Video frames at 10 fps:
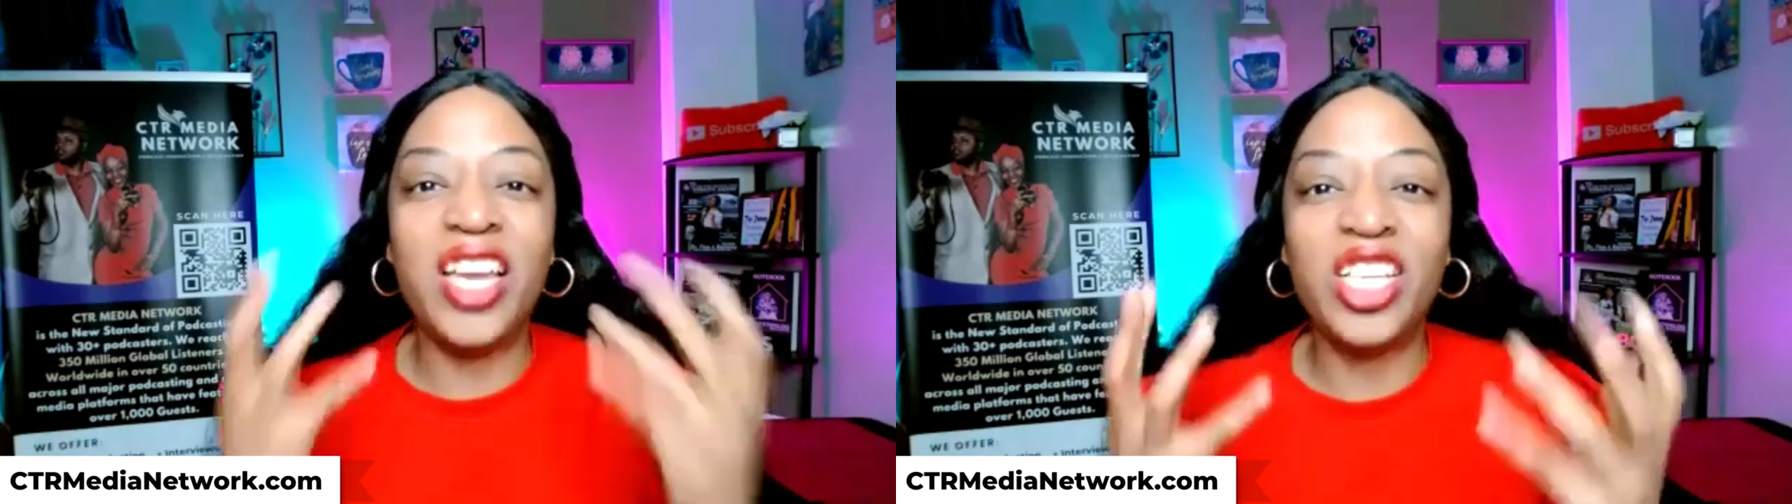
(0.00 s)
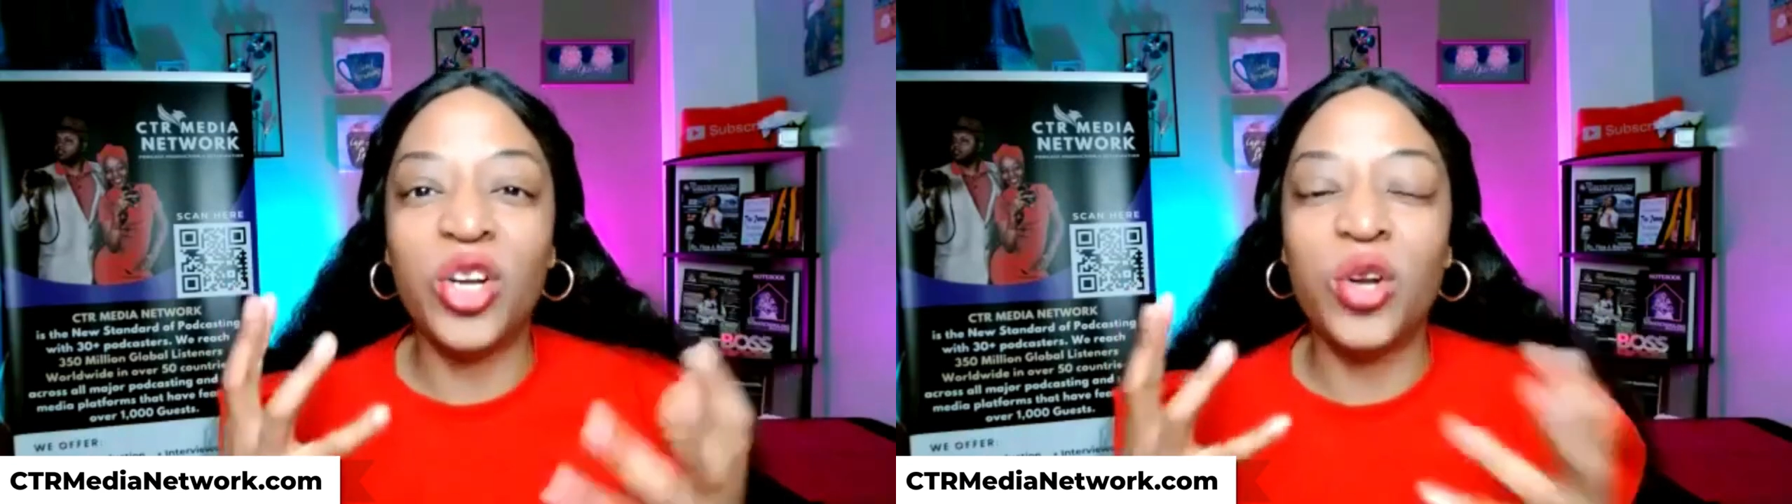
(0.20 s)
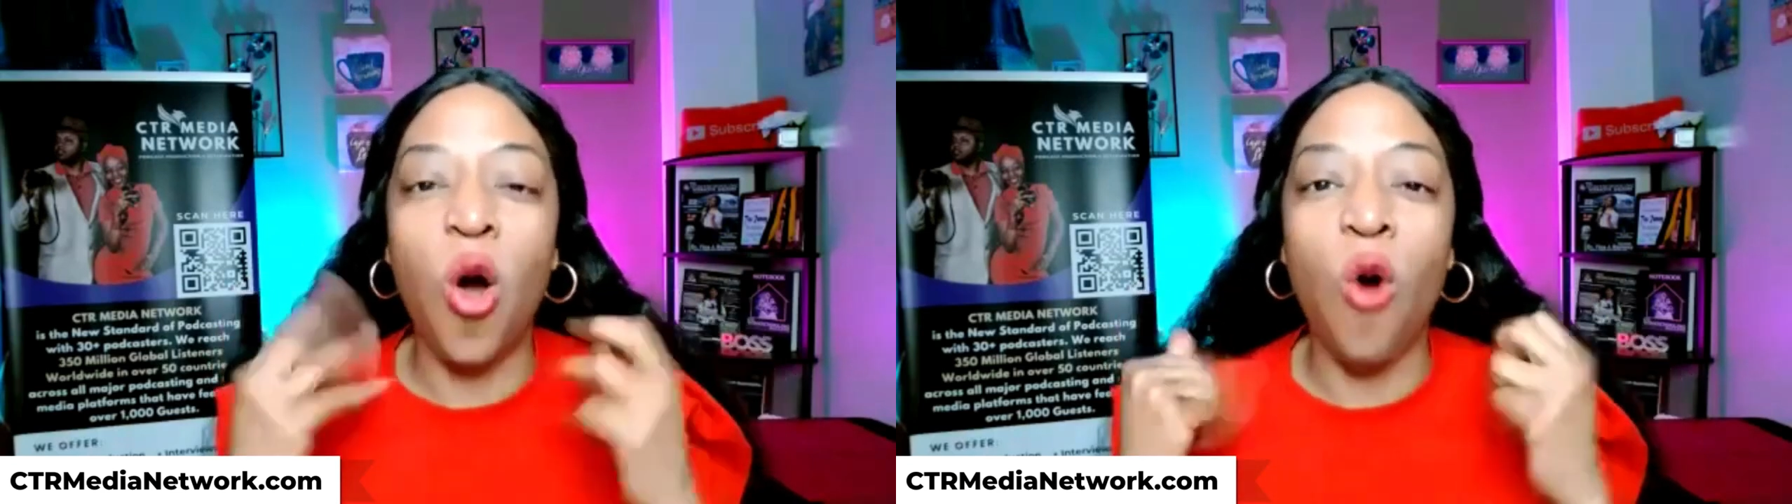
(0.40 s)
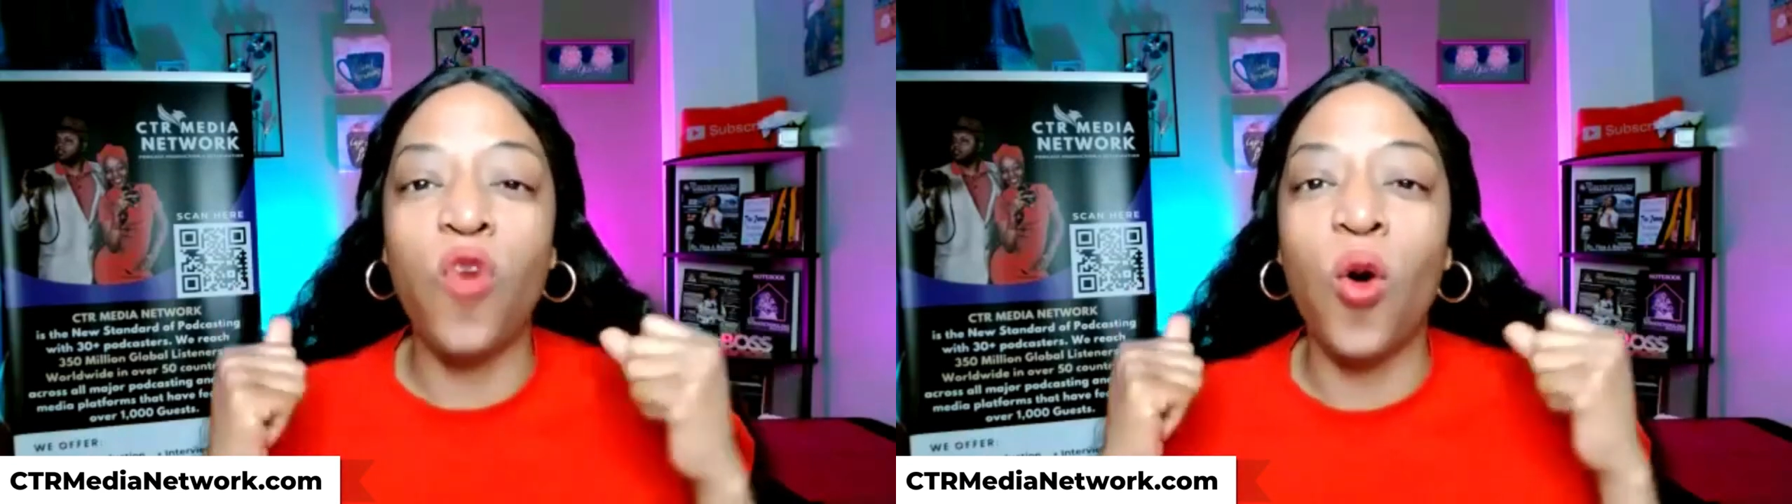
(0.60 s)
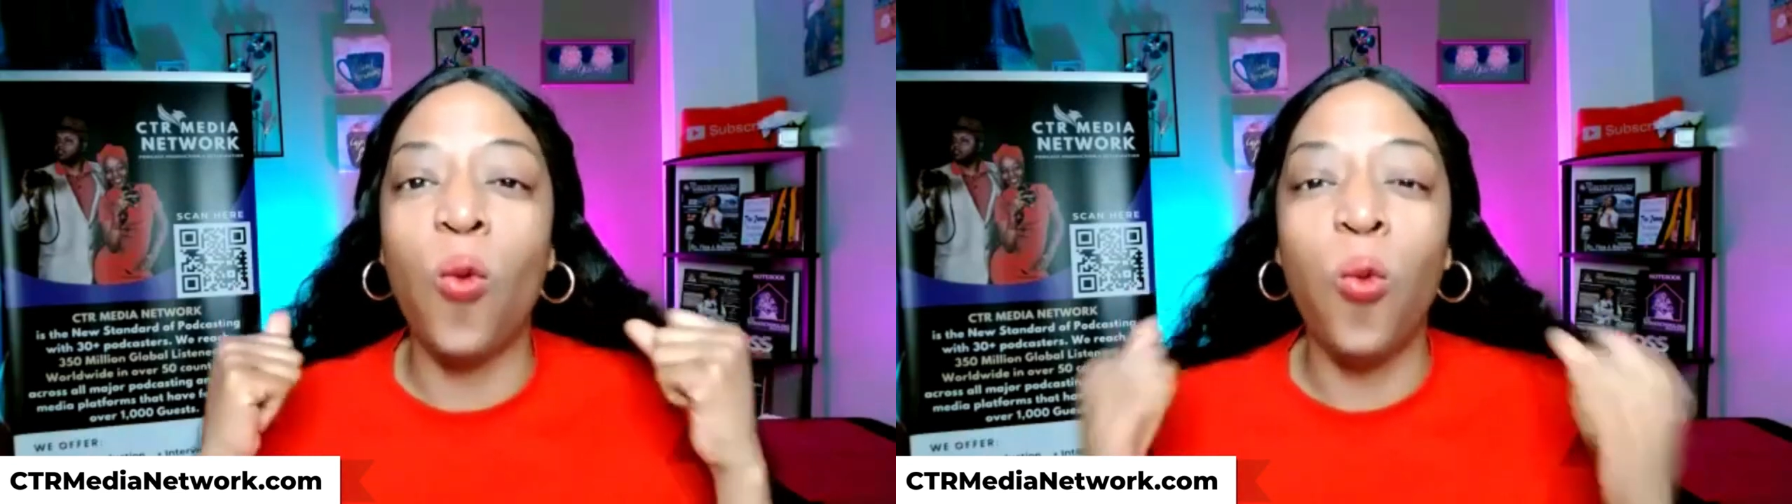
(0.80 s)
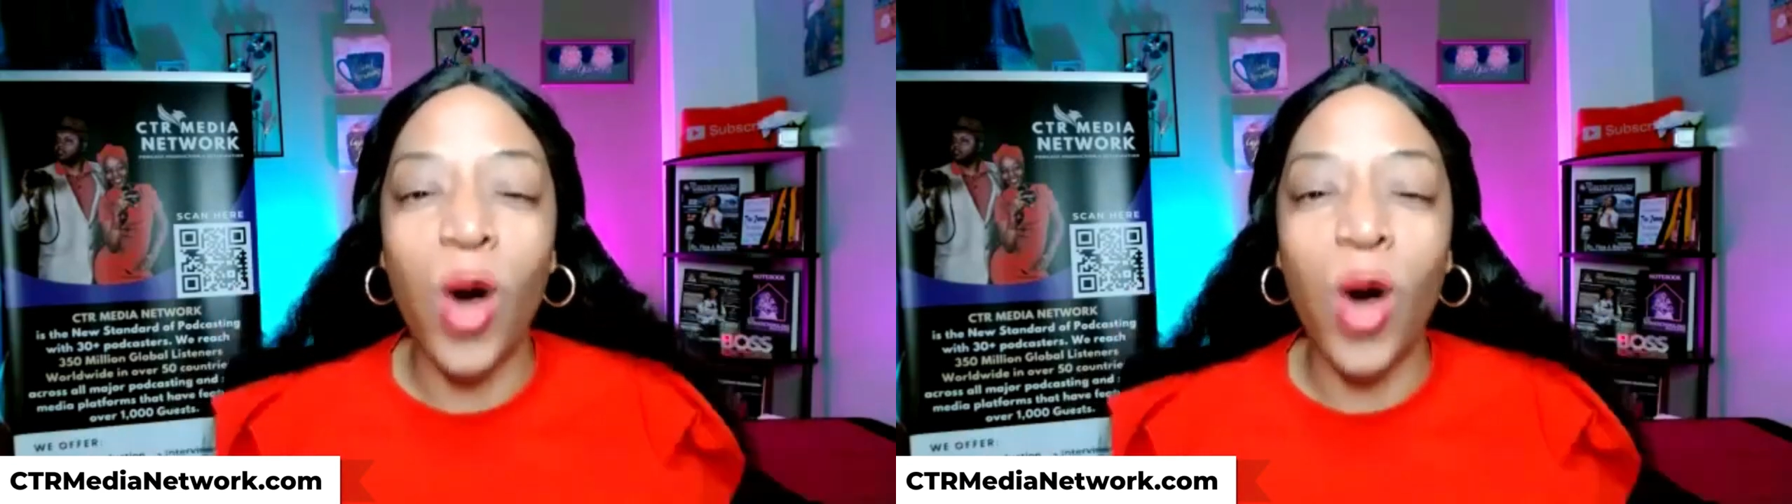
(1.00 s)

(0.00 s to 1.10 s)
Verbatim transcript: featured over